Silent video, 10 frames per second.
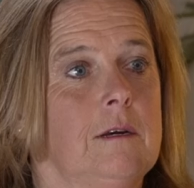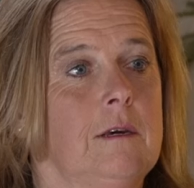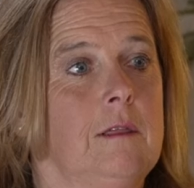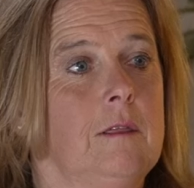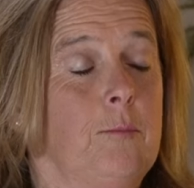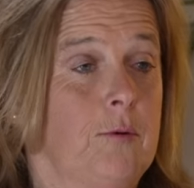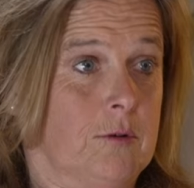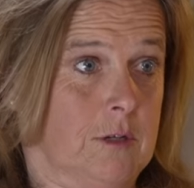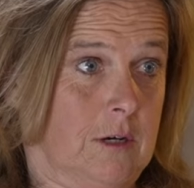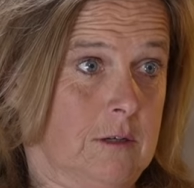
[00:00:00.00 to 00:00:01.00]
In the
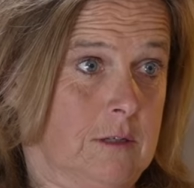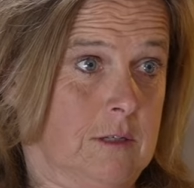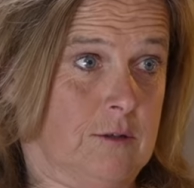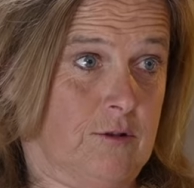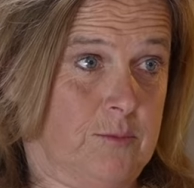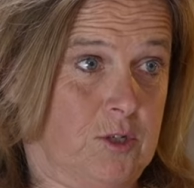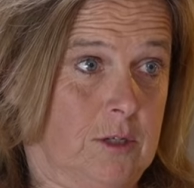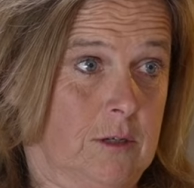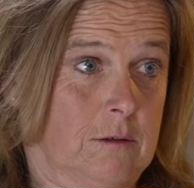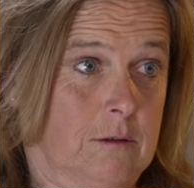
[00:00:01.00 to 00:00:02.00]
podcast
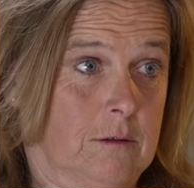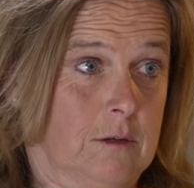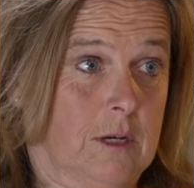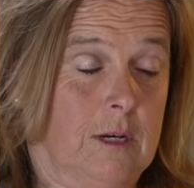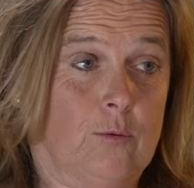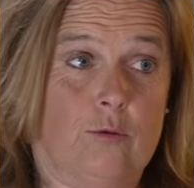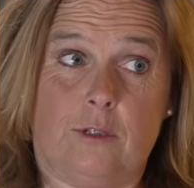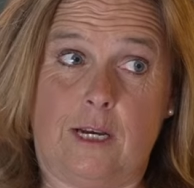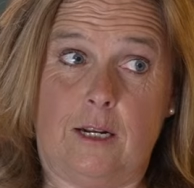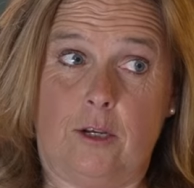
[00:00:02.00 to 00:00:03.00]
description, it will
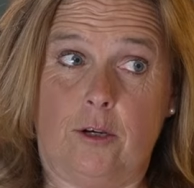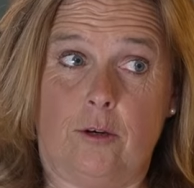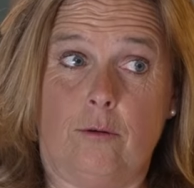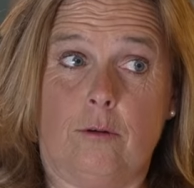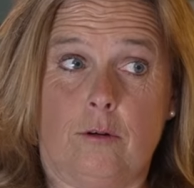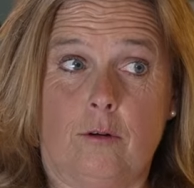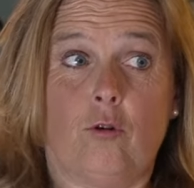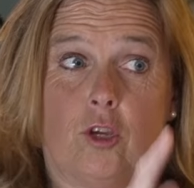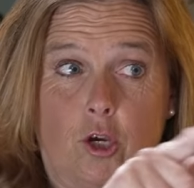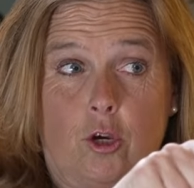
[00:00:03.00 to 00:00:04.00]
tell you,
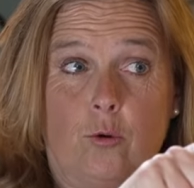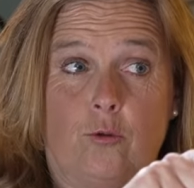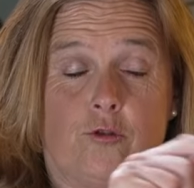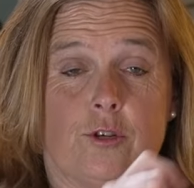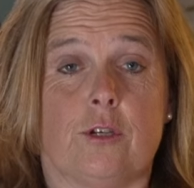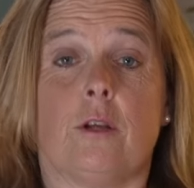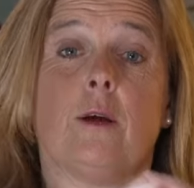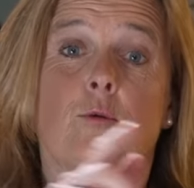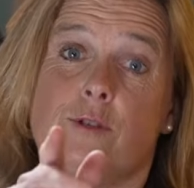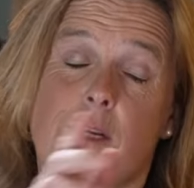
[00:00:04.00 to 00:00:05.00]
not you, Tristan,
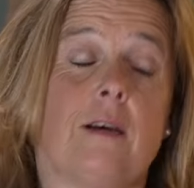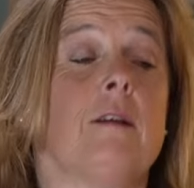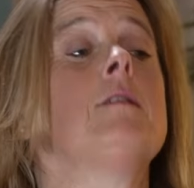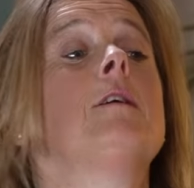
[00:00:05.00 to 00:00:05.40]
it will tell